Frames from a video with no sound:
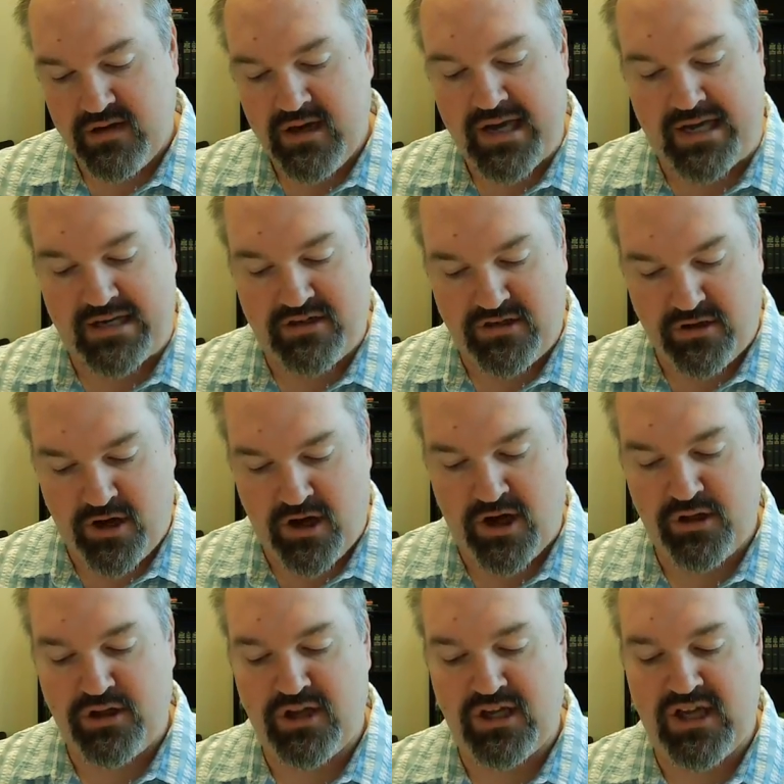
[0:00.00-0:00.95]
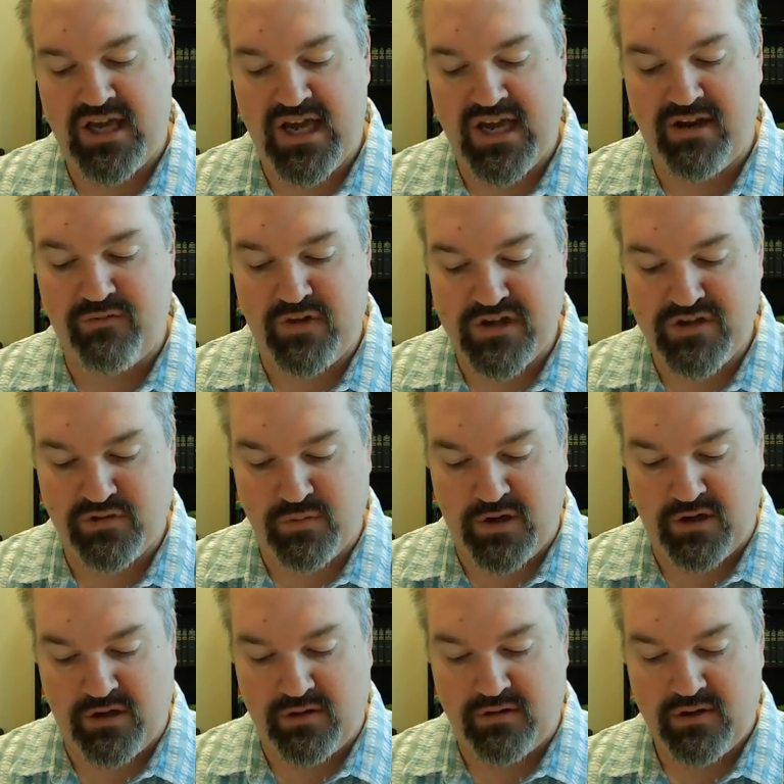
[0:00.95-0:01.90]
At dawn, the king of
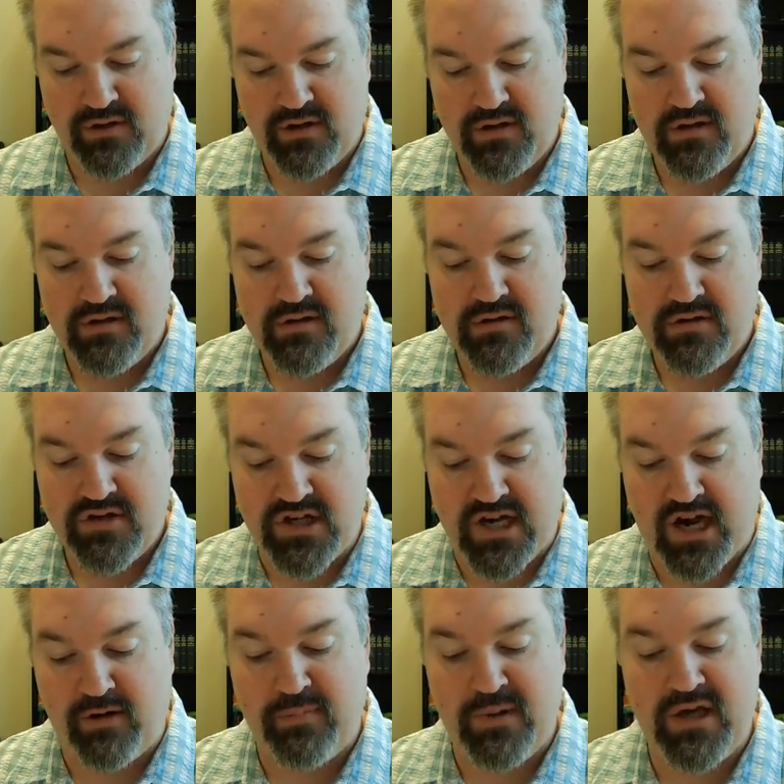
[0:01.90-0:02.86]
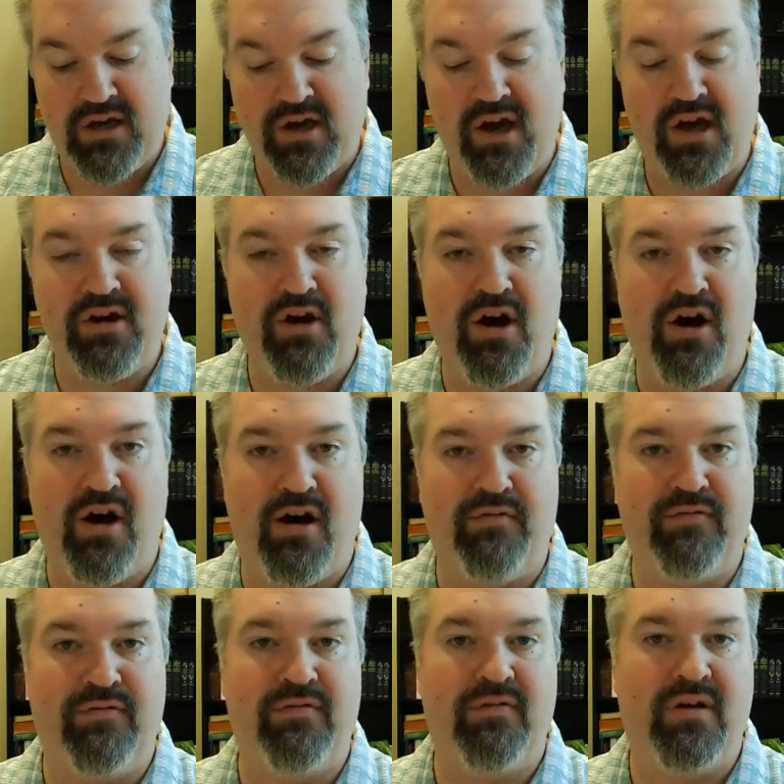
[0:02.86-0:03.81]
Israel shall be cut
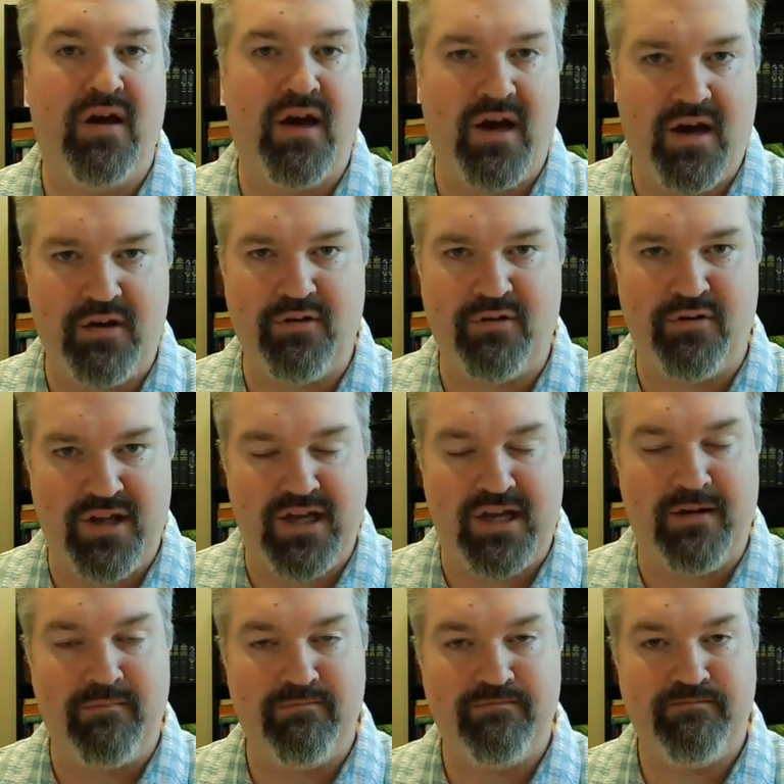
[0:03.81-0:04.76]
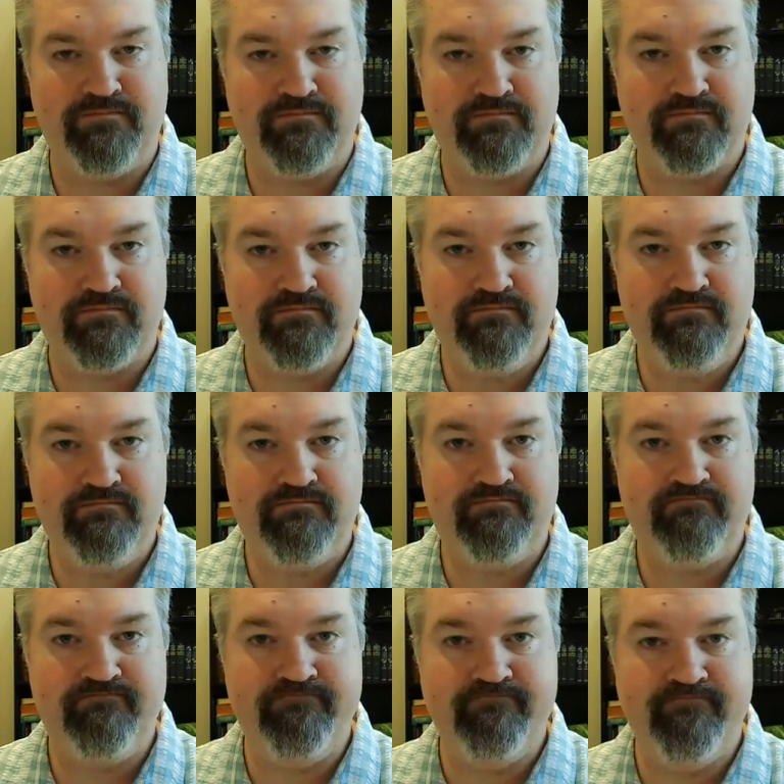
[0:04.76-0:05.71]
off utterly.
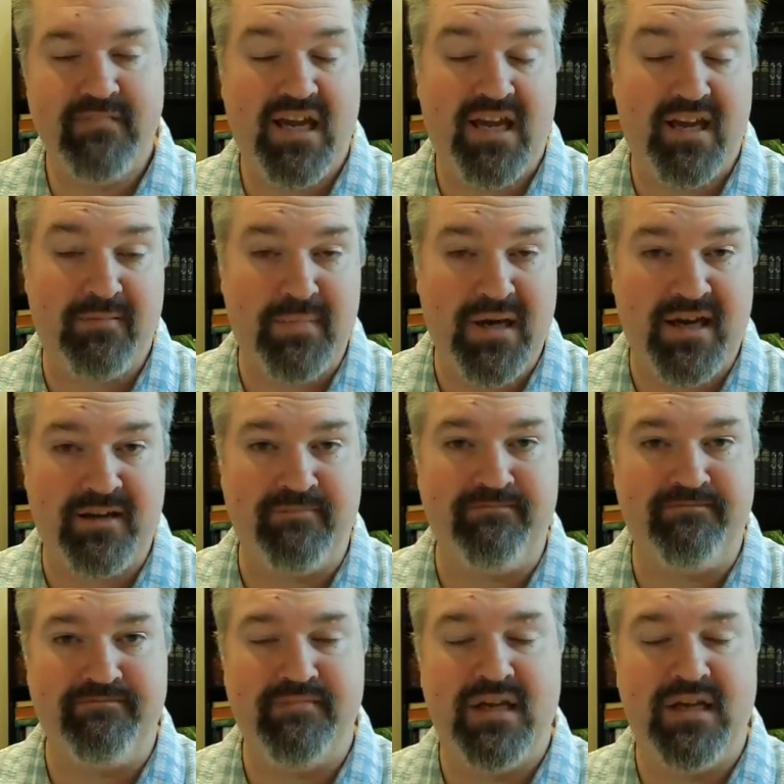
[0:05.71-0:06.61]
Amen.